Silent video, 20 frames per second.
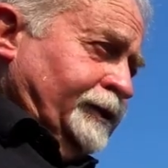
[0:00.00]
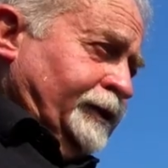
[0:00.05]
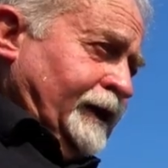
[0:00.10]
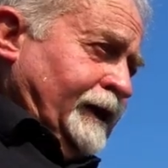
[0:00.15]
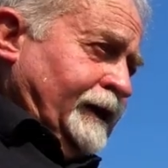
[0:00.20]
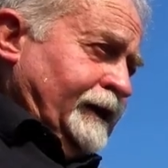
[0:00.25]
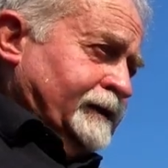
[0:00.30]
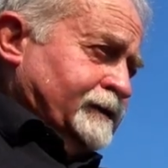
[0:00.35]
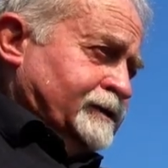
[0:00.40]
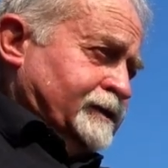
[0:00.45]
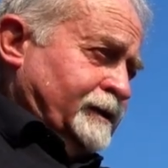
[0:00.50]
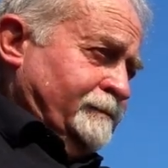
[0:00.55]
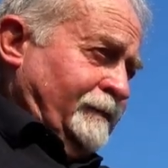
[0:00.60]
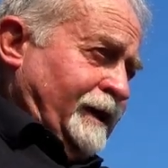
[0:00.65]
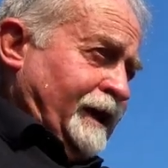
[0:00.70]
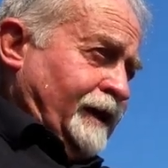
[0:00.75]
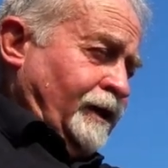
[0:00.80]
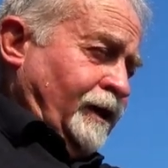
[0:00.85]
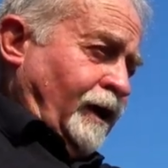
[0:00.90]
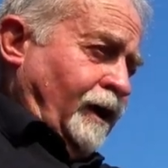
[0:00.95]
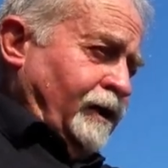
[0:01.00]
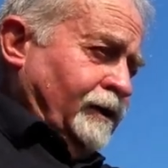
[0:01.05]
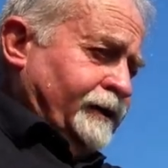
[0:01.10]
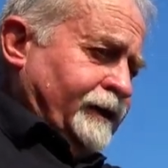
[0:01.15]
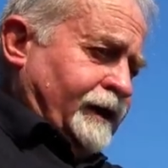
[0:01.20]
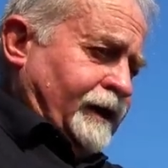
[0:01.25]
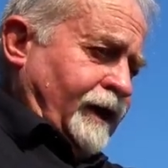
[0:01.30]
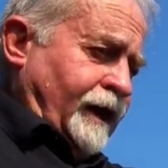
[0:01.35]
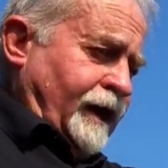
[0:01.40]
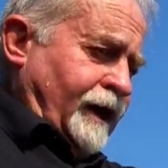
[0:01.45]
thing is to make all
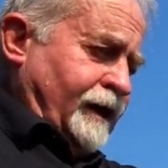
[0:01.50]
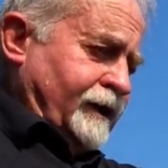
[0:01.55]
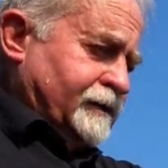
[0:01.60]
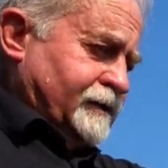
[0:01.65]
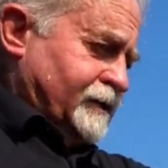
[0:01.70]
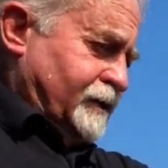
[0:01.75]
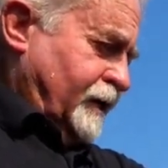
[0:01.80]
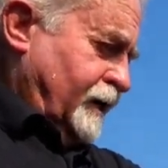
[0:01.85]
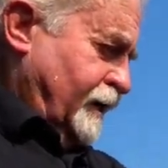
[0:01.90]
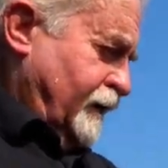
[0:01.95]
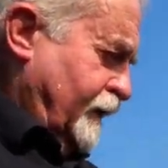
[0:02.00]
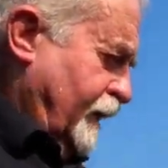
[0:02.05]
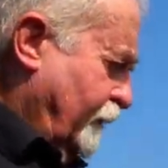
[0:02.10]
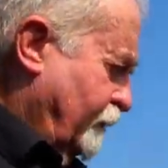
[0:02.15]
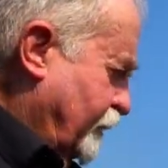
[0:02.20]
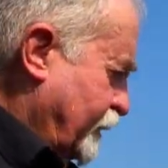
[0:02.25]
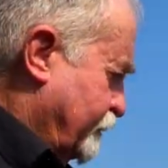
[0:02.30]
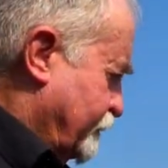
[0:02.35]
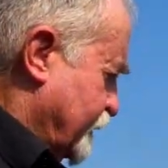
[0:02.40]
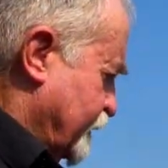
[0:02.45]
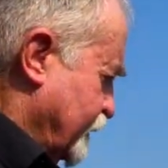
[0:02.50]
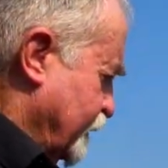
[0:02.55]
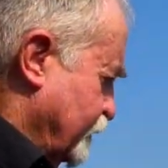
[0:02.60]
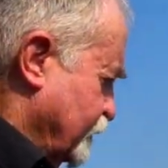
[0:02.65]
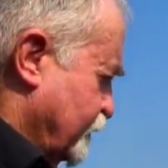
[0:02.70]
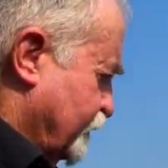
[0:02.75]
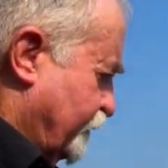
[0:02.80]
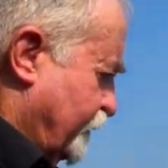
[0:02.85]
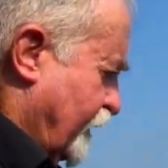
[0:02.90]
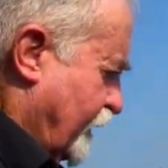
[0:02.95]
the canes that we
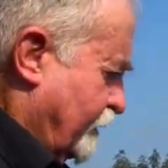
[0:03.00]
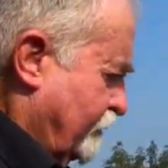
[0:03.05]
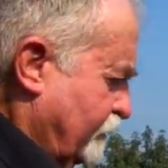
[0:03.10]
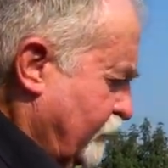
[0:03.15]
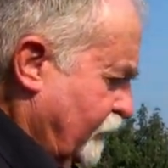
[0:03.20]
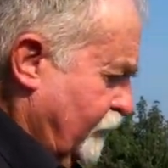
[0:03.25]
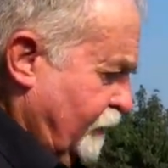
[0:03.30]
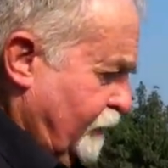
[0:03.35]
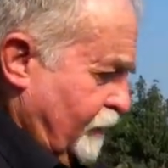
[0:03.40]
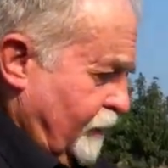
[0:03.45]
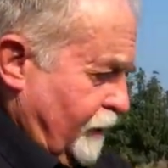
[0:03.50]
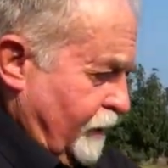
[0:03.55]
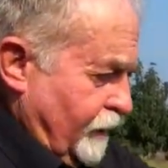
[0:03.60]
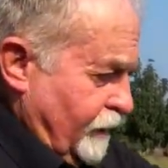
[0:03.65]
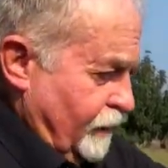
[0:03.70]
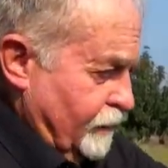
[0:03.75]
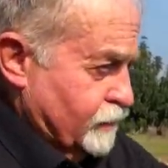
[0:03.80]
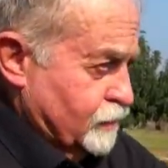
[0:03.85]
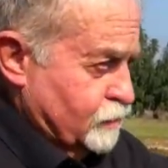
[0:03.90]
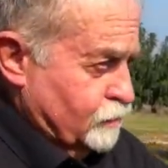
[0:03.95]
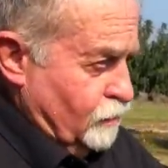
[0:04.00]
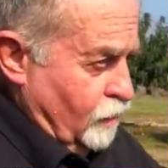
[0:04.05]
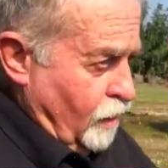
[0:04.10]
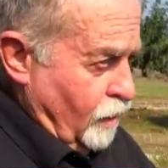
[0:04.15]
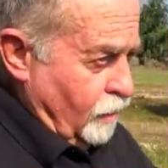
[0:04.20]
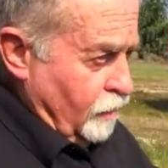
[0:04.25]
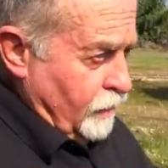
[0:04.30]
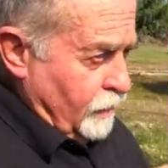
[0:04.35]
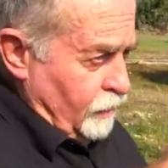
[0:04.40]
produce from as strong